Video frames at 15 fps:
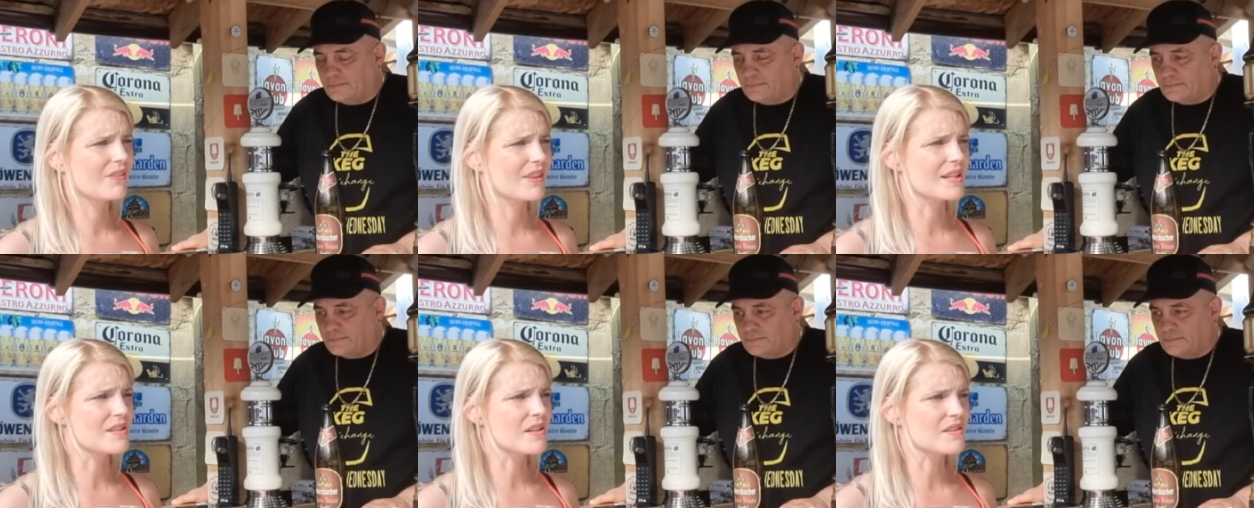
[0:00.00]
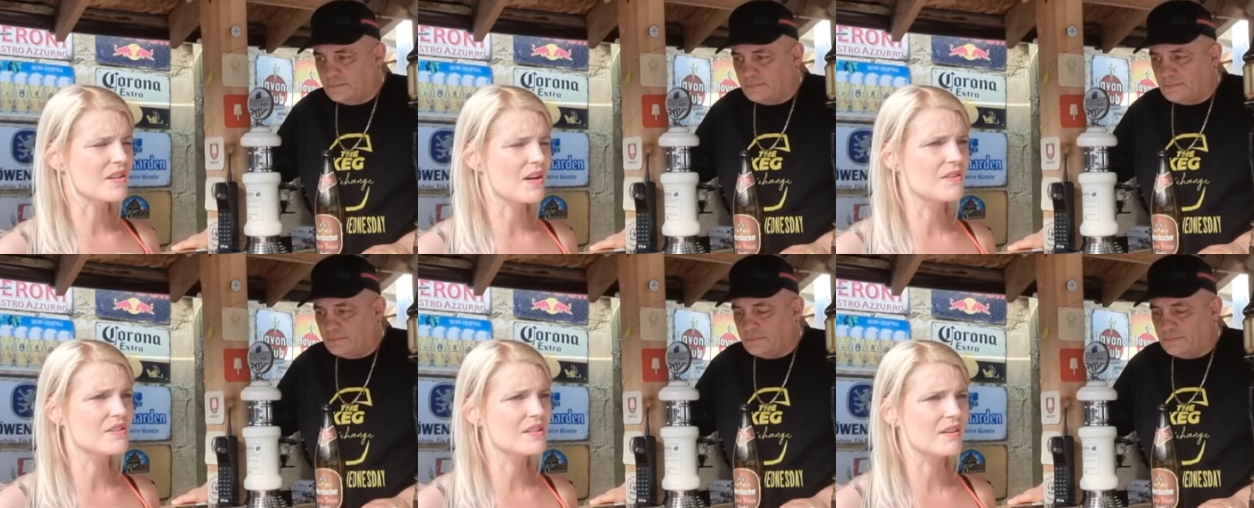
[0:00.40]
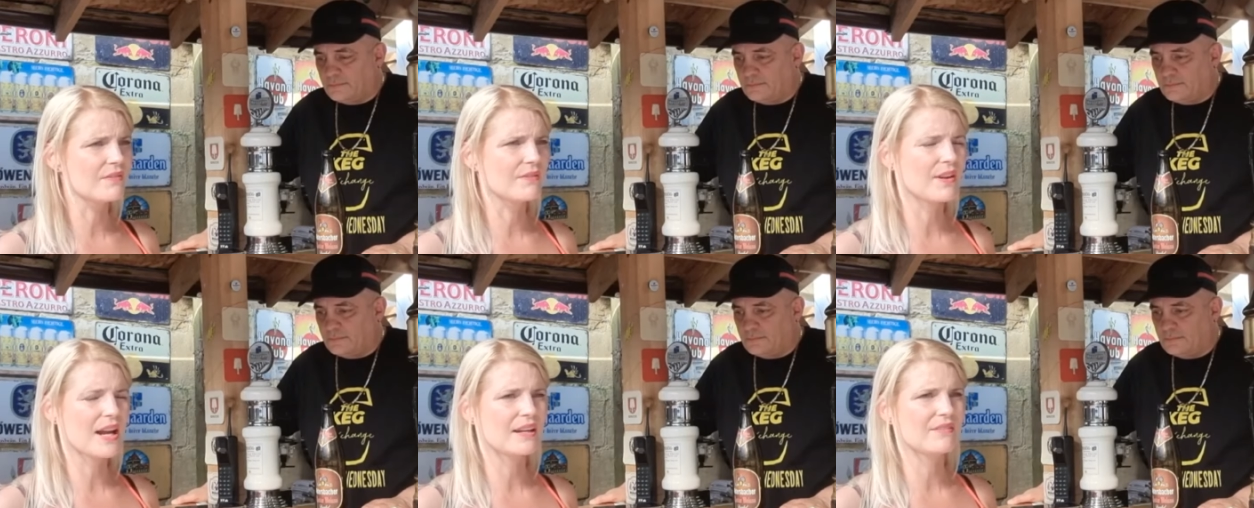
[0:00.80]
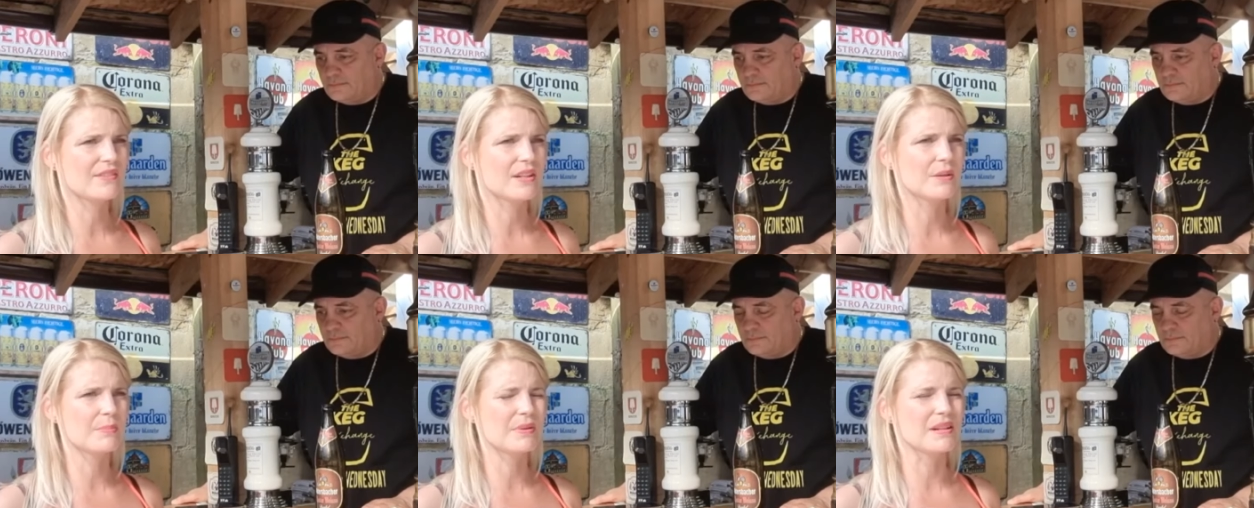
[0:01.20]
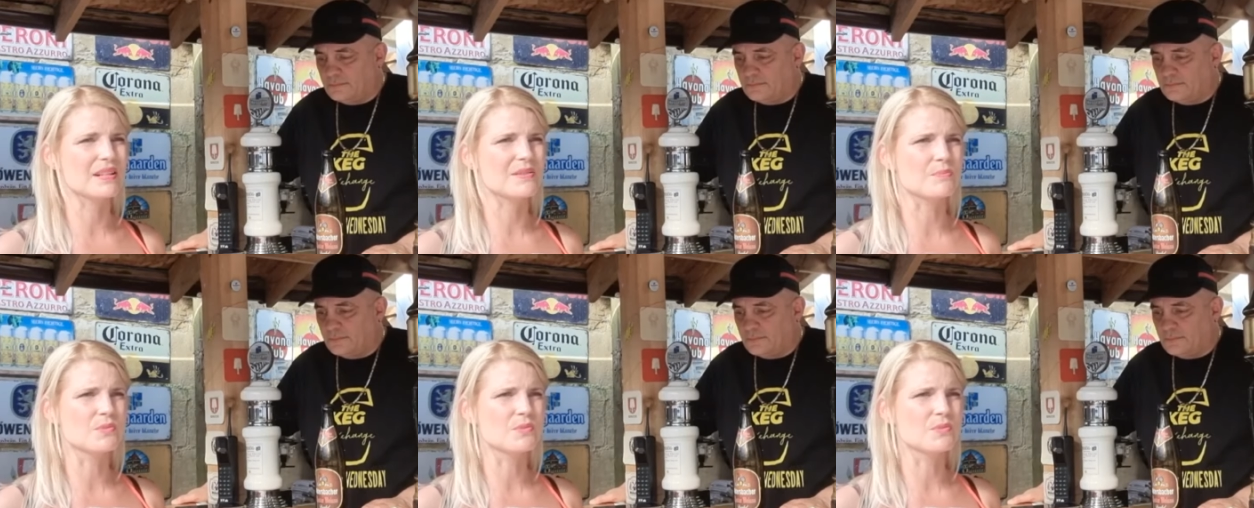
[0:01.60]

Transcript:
Speaker 1: there's a toasted flavour, but it's